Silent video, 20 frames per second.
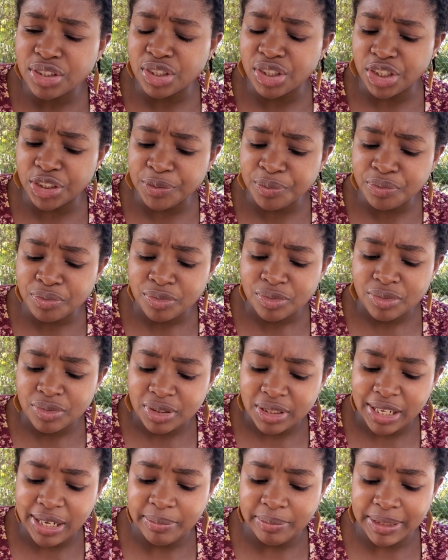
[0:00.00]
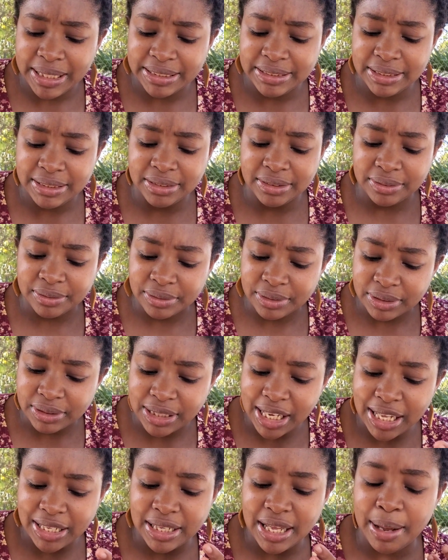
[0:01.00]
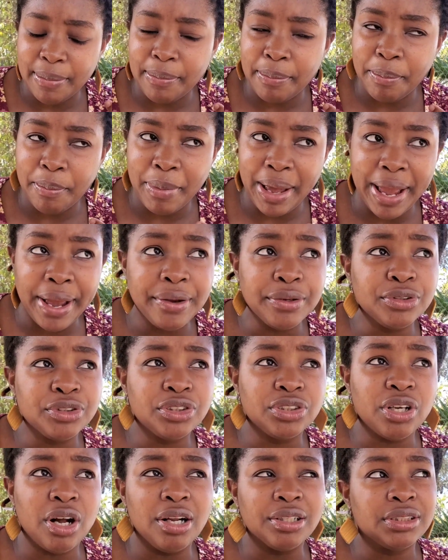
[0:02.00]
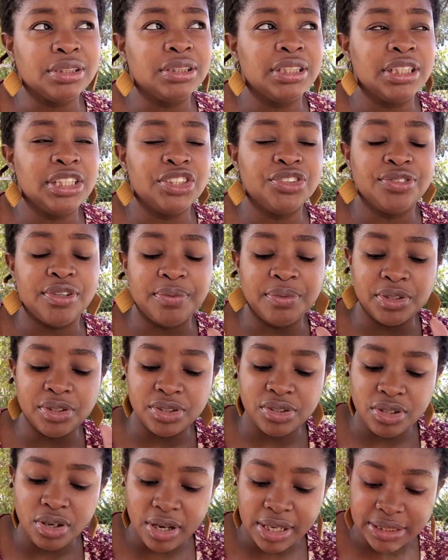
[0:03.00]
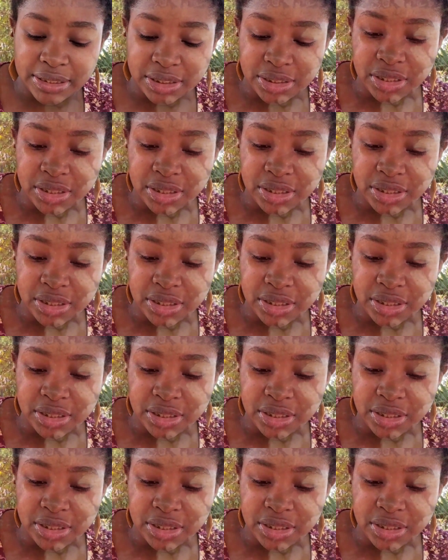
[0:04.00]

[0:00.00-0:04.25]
It's good. I'm getting like that mild salty taste from the soy